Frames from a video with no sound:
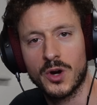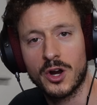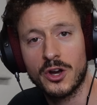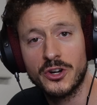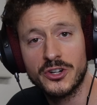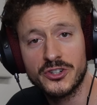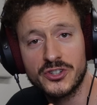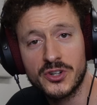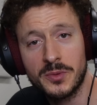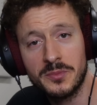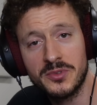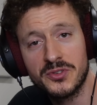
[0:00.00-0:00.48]

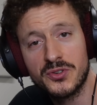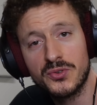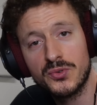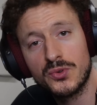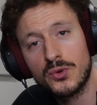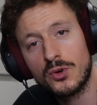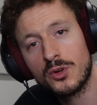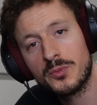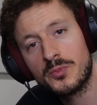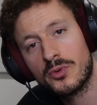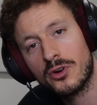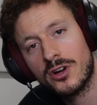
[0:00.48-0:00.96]
going to jump into an
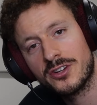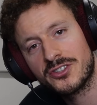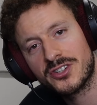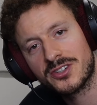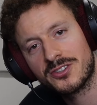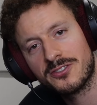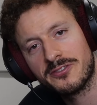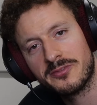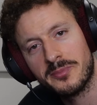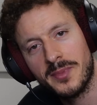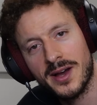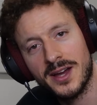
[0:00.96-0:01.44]
old
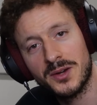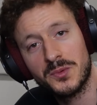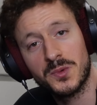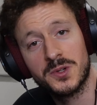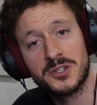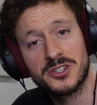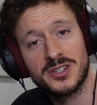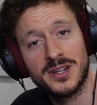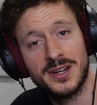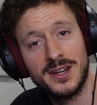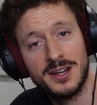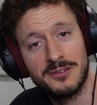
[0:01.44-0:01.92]
project of mine,
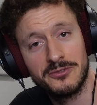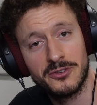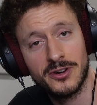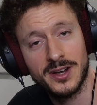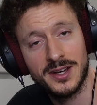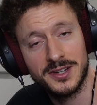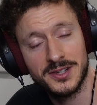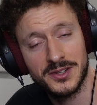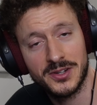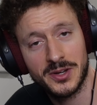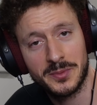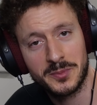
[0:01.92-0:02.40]
which I never
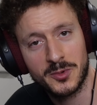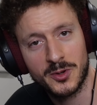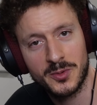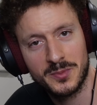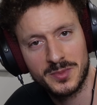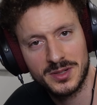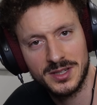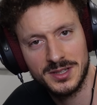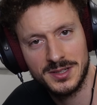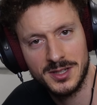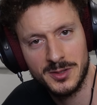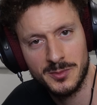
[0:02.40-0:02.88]
ended up
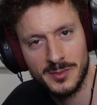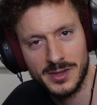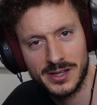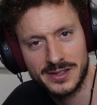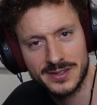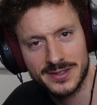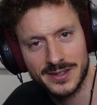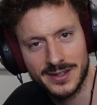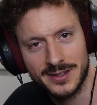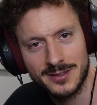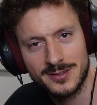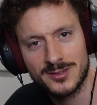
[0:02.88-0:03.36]
completely
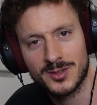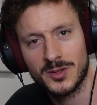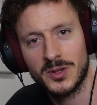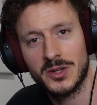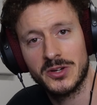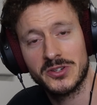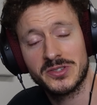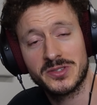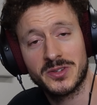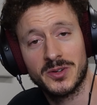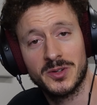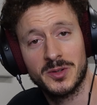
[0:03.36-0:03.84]
mixing. So
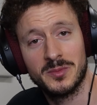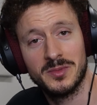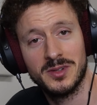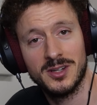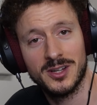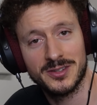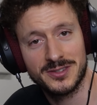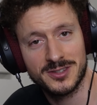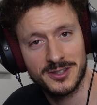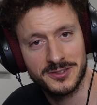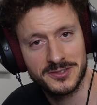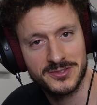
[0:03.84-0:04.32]
there's going to be
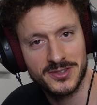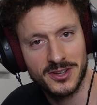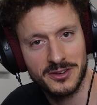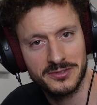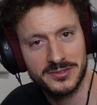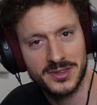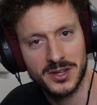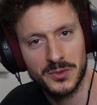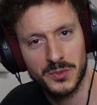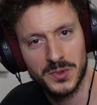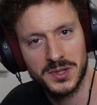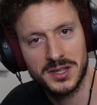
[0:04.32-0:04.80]
lots of
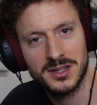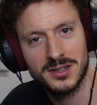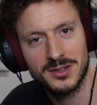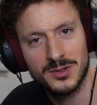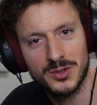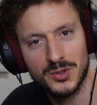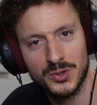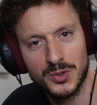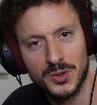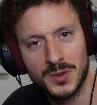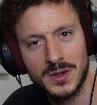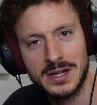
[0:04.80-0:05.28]
stuff that we can
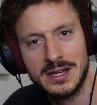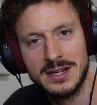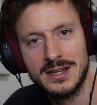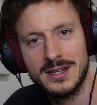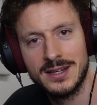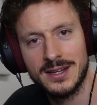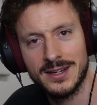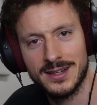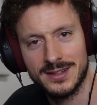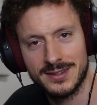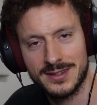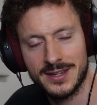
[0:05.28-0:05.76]
do
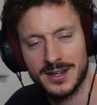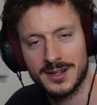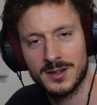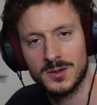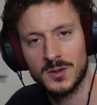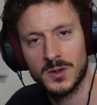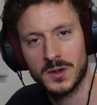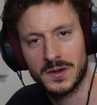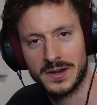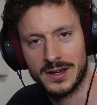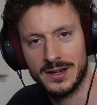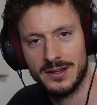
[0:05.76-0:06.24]
and take a
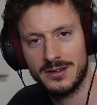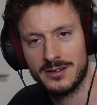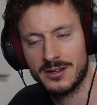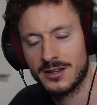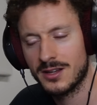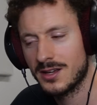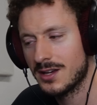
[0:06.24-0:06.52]
look at.